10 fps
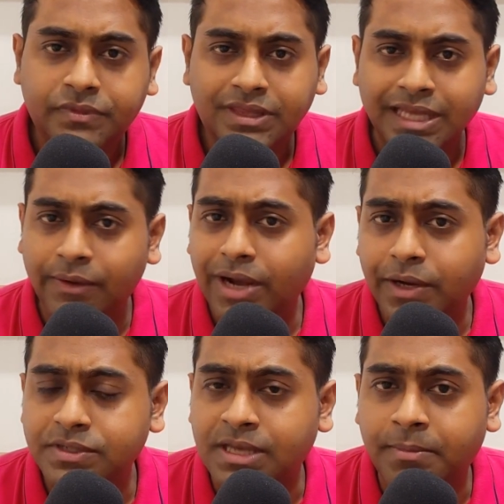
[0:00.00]
I would like to
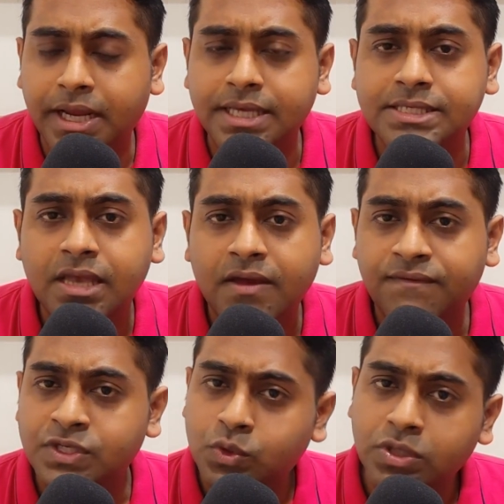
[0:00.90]
summarize. For
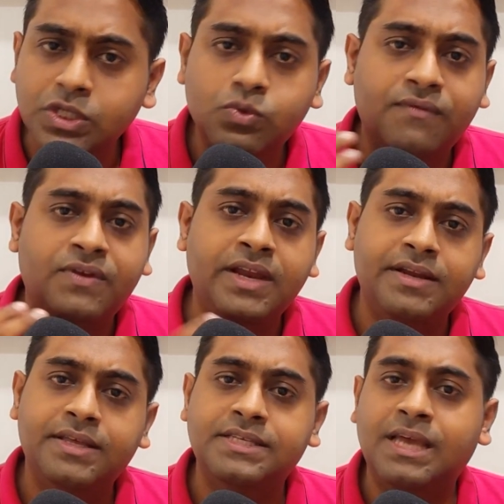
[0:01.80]
students who have cleared
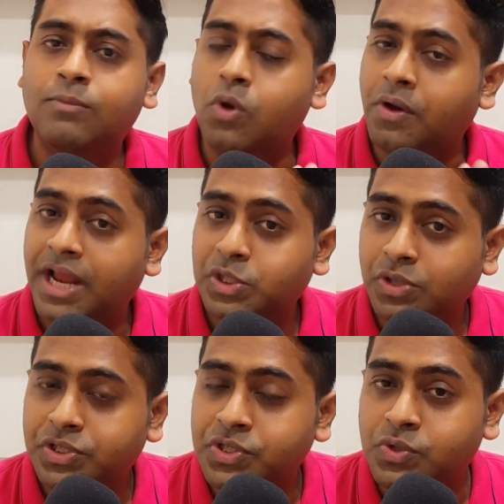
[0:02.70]
the exam,
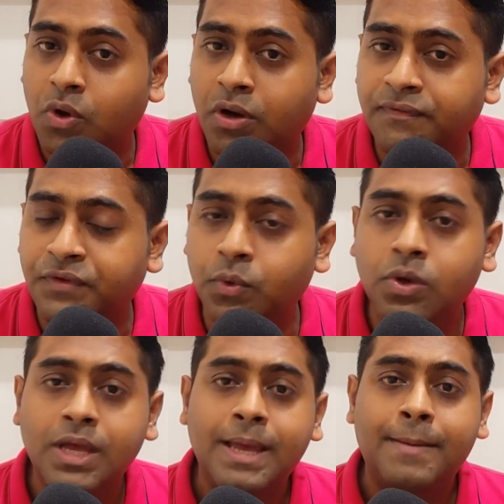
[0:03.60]
congratulations to all of you.
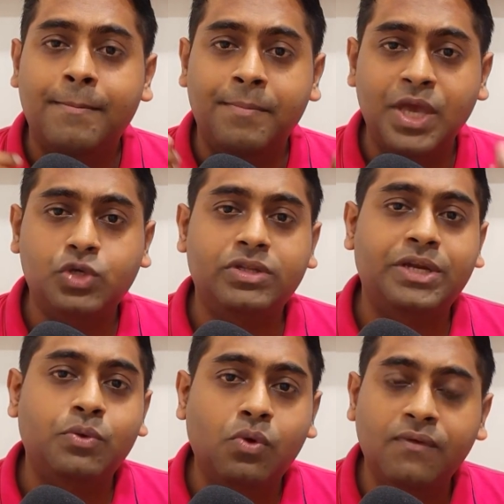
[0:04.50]
Make sure that
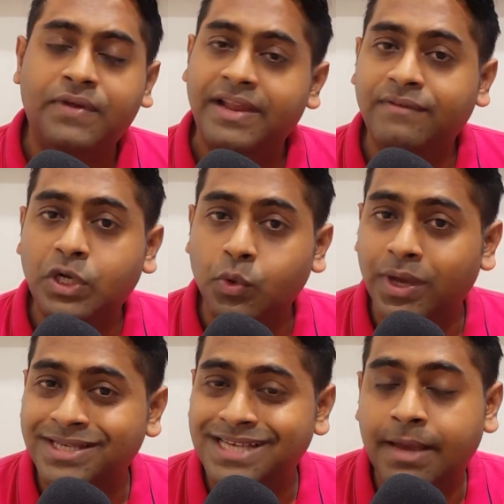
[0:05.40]
you go for level 2
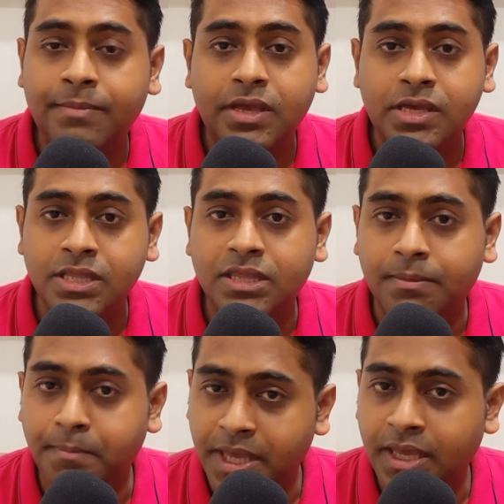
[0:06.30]
exam in the
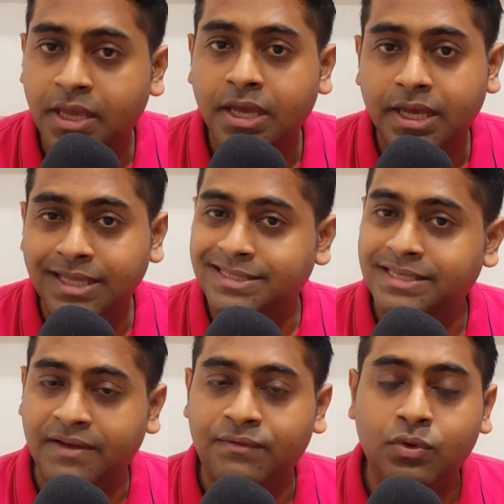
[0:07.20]
May
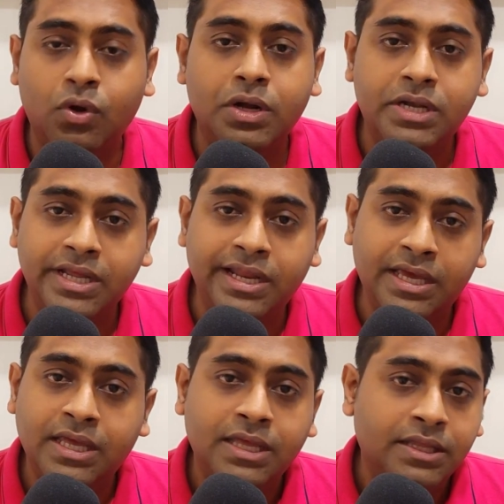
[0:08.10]
itself. Do not
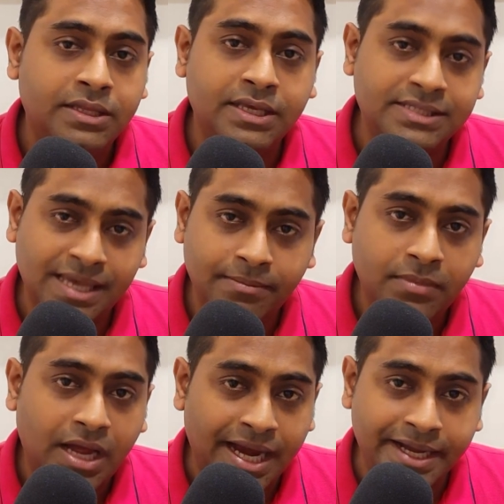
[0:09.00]
delay the exam,
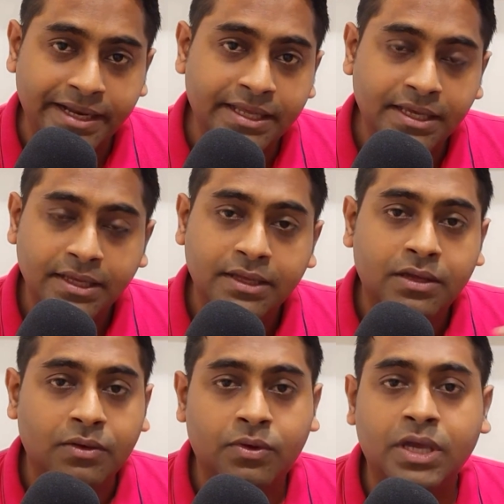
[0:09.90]
ideally,
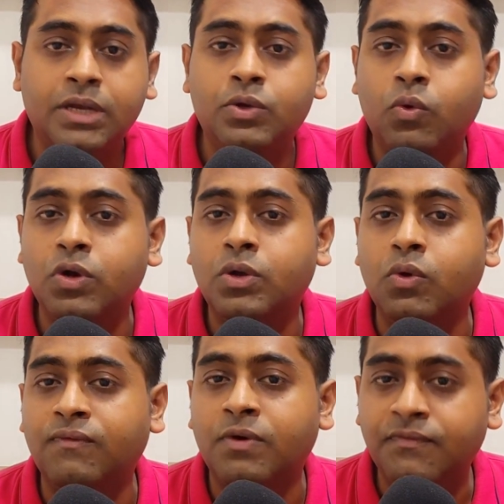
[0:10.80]
okay? Don't go
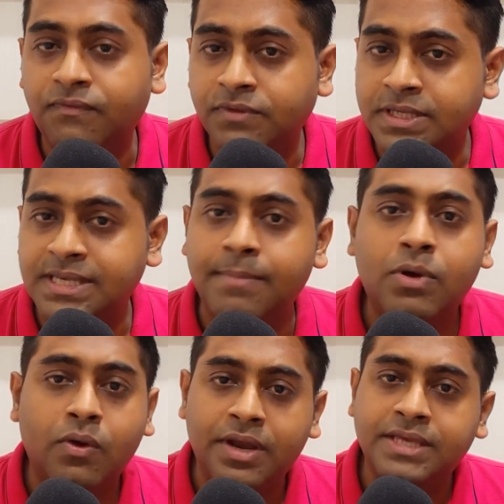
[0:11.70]
for December
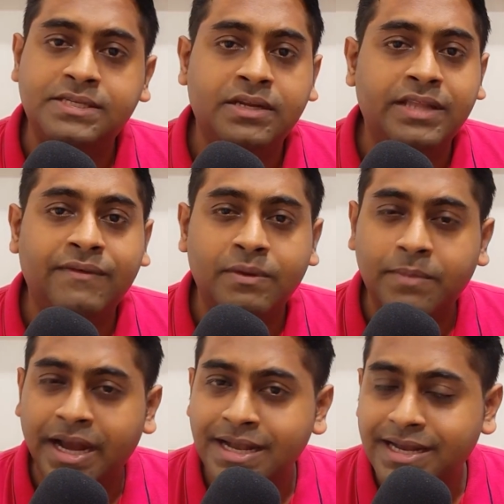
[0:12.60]
or next year, that will
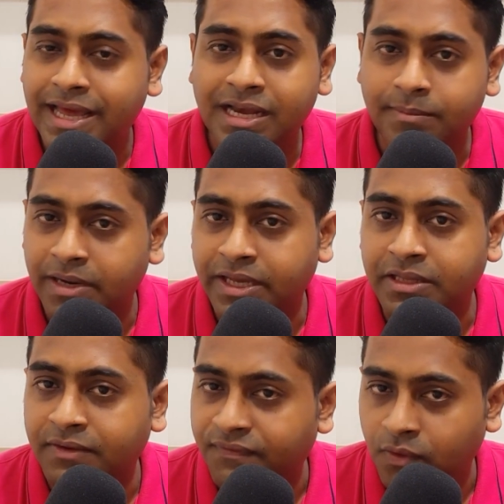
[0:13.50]
entirely break the
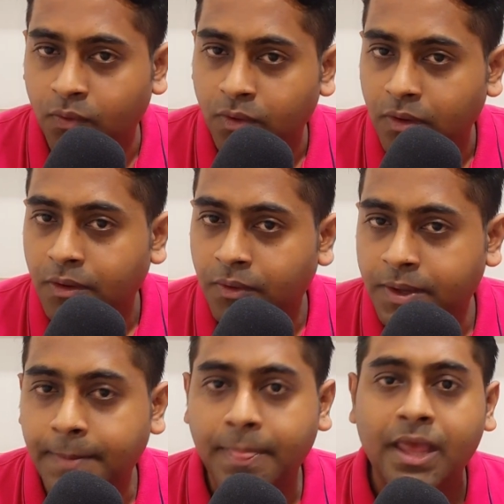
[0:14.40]
flow,
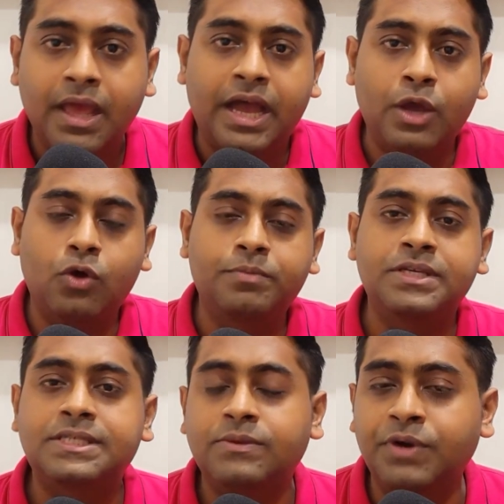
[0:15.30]
okay? I hope
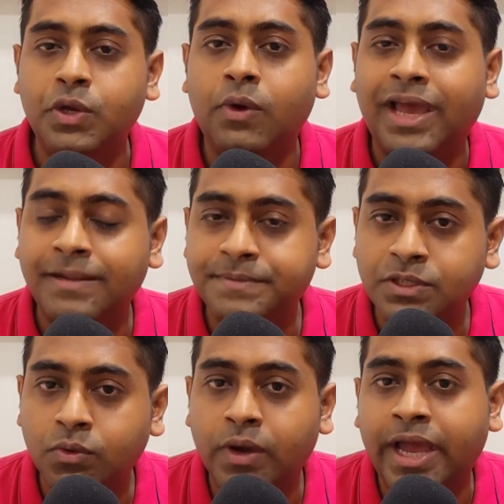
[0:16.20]
this video helps
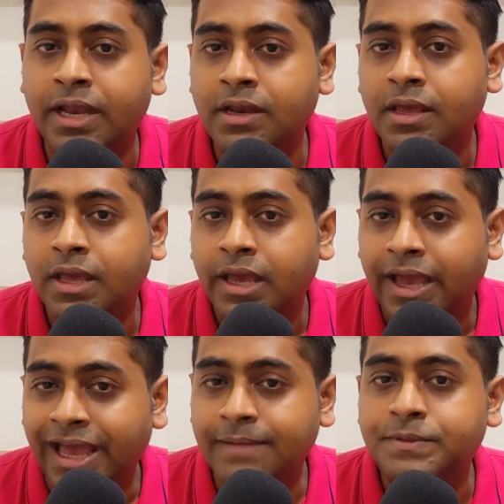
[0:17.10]
you and
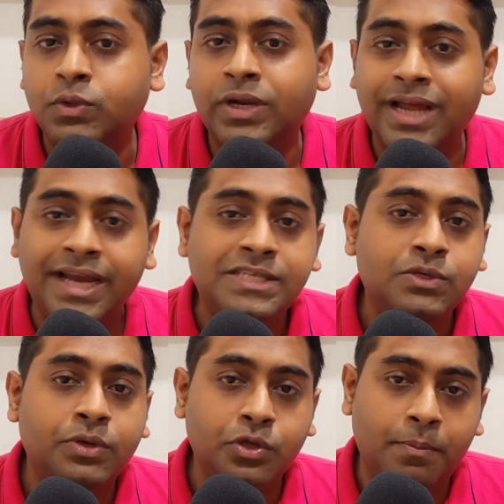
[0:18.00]
guides you
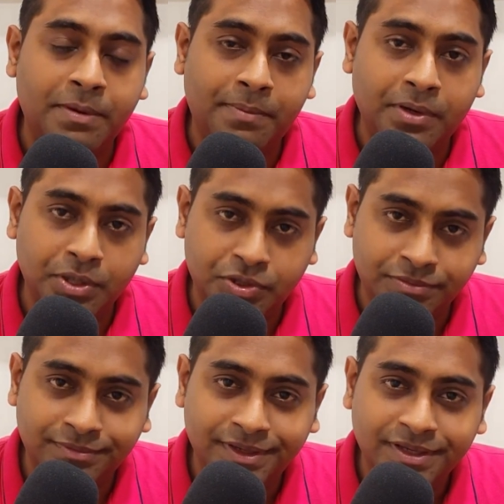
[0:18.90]
in your preparation.
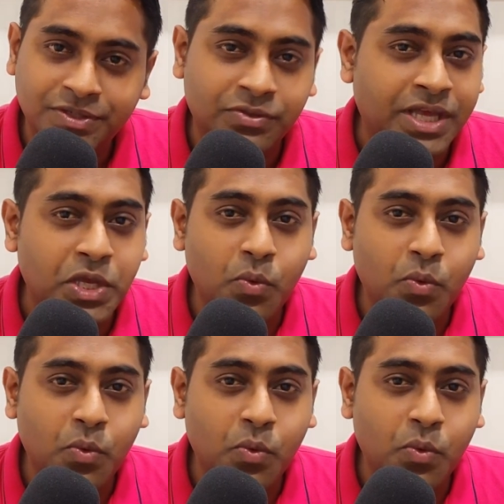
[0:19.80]
So thank you